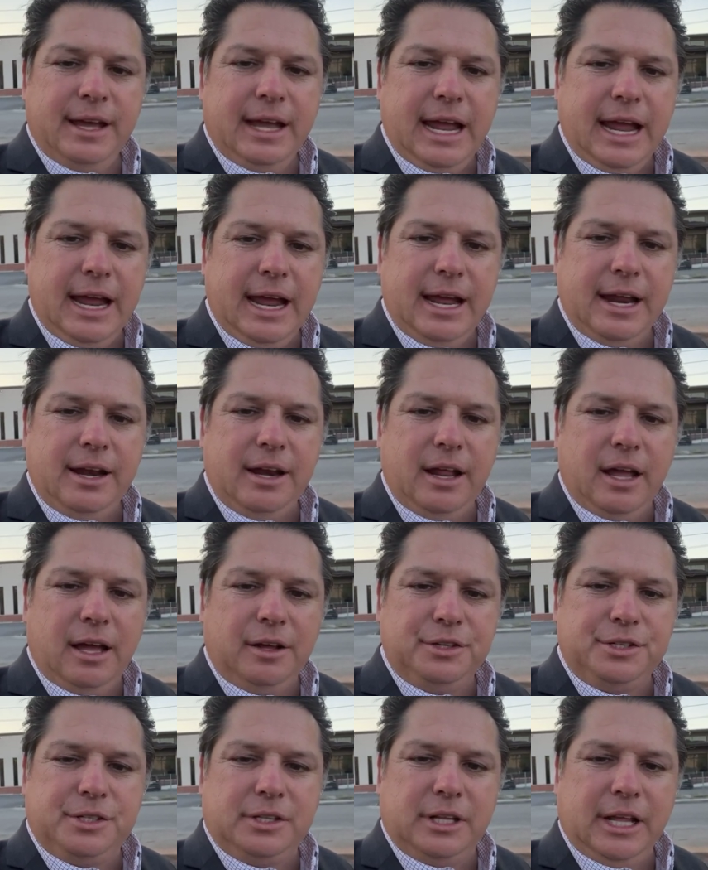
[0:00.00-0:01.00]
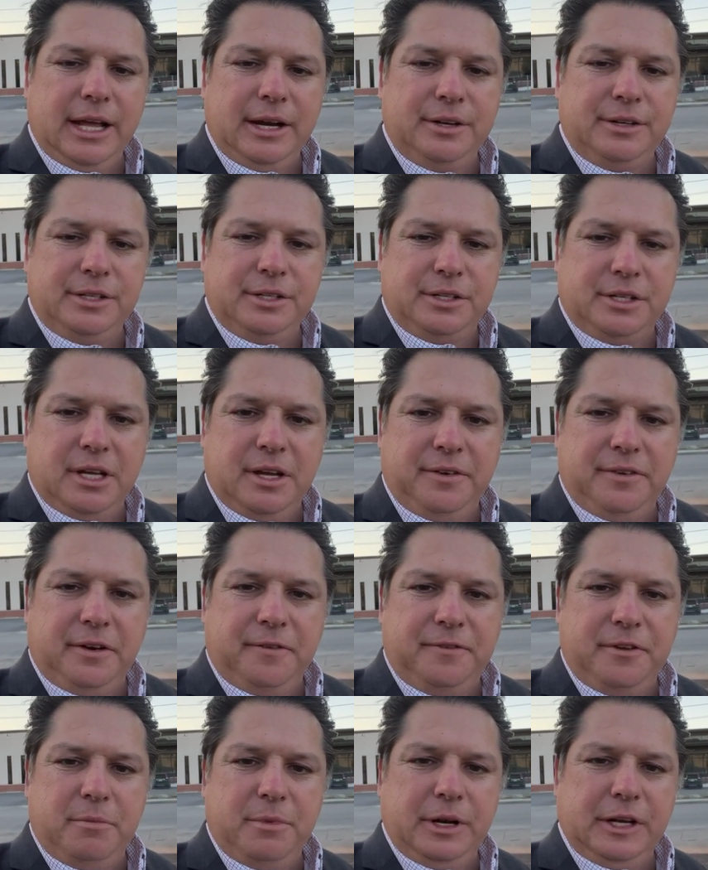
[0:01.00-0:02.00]
and just give it a
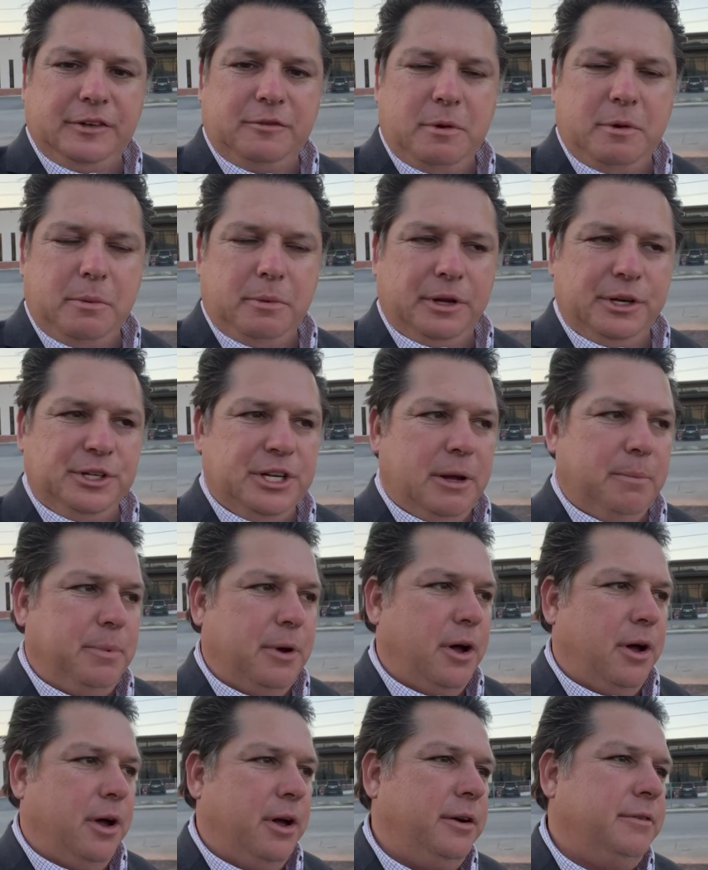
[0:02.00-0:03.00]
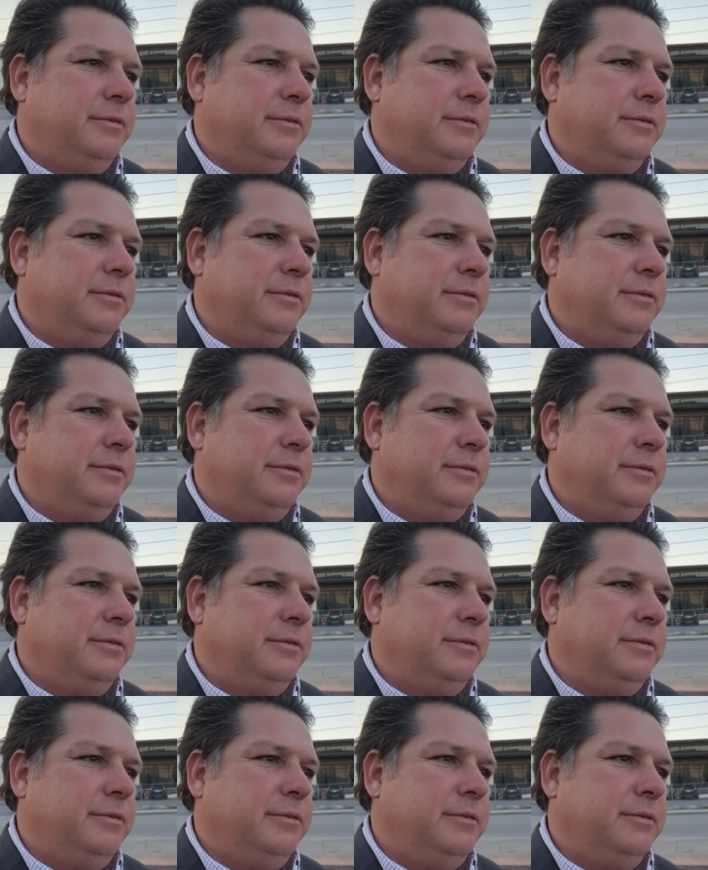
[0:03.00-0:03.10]
few minutes for people to jump on.